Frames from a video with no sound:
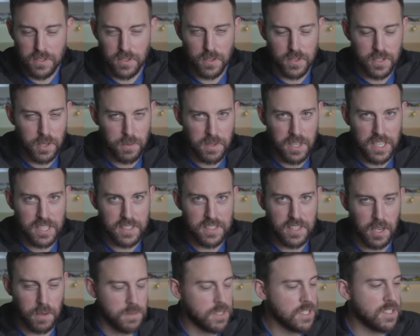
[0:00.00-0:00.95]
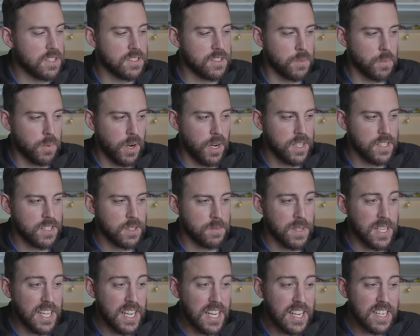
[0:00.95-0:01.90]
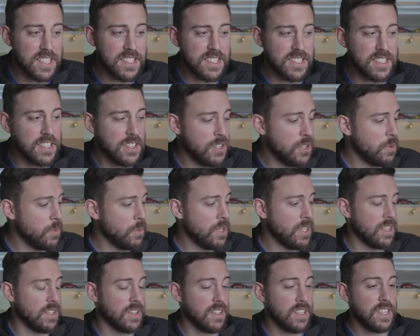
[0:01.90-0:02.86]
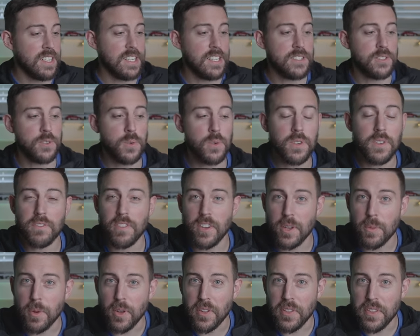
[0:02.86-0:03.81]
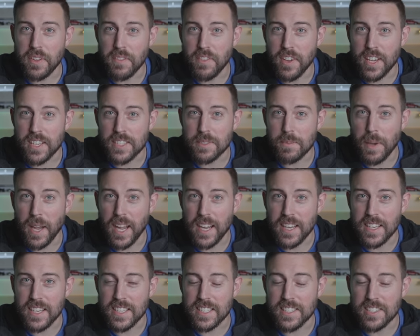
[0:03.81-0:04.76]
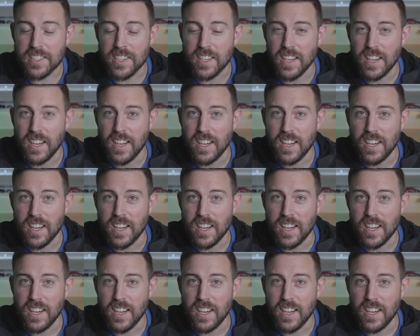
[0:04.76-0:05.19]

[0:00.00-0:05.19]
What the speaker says: So some of these come as a surprise to me. Heated steering wheel is only available in the advanced package.